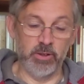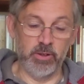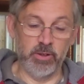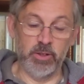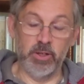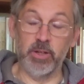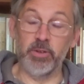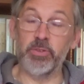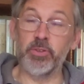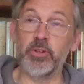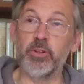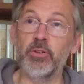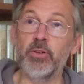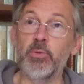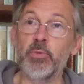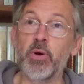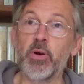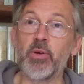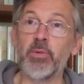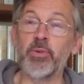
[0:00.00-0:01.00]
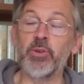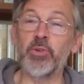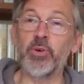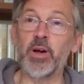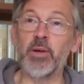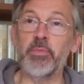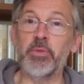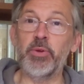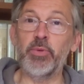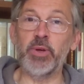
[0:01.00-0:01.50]
Good afternoon and welcome to
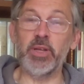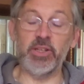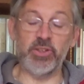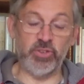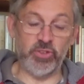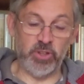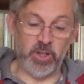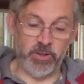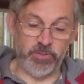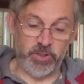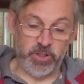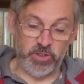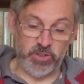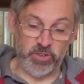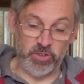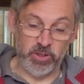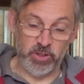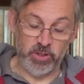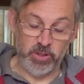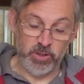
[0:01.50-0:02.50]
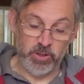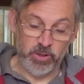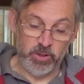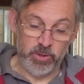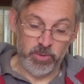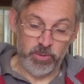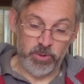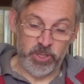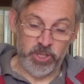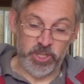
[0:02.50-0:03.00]
our midweek service,
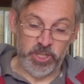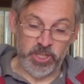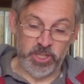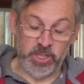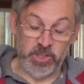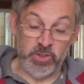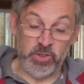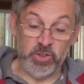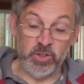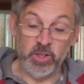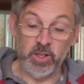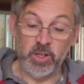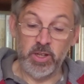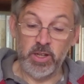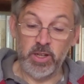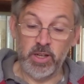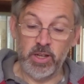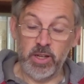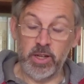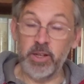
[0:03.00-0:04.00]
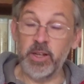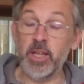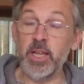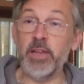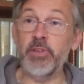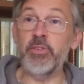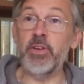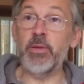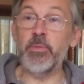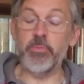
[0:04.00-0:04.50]
which is an
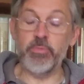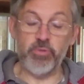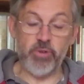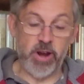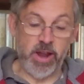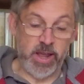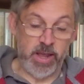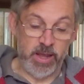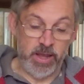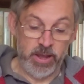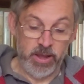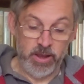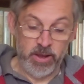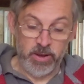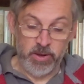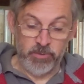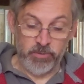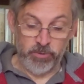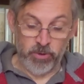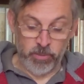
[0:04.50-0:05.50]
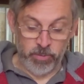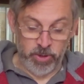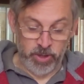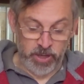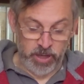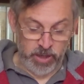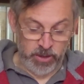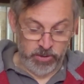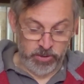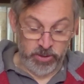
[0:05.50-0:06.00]
evening prayer from the
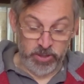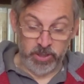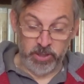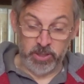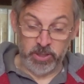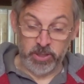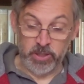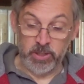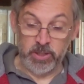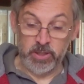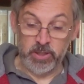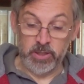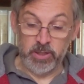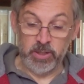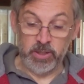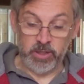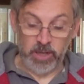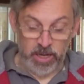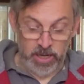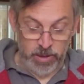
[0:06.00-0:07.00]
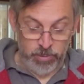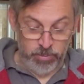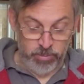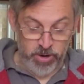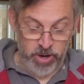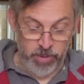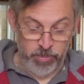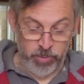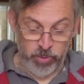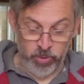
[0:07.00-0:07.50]
Celtic daily
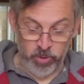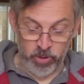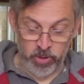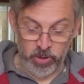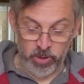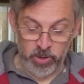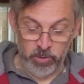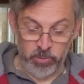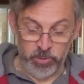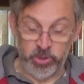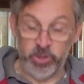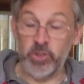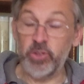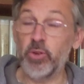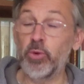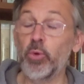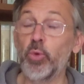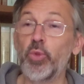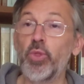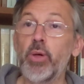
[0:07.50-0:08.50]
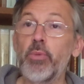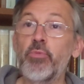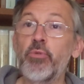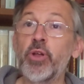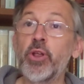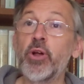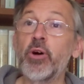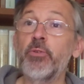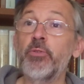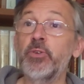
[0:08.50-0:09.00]
prayer book, which is a
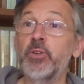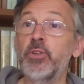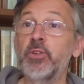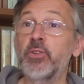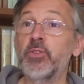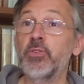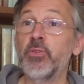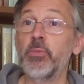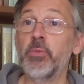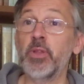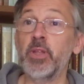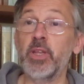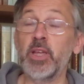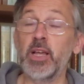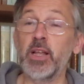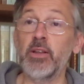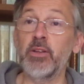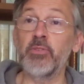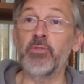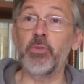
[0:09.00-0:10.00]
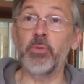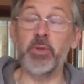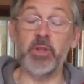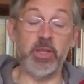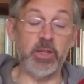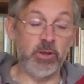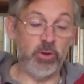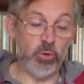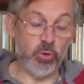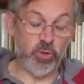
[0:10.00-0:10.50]
Northumbrian office from the
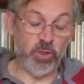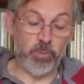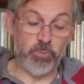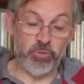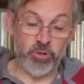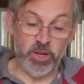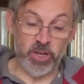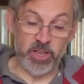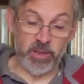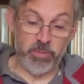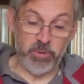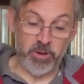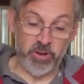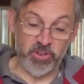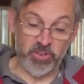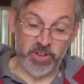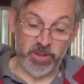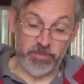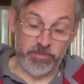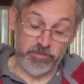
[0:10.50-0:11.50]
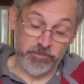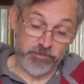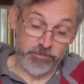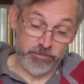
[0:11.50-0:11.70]
Northumbrian Community.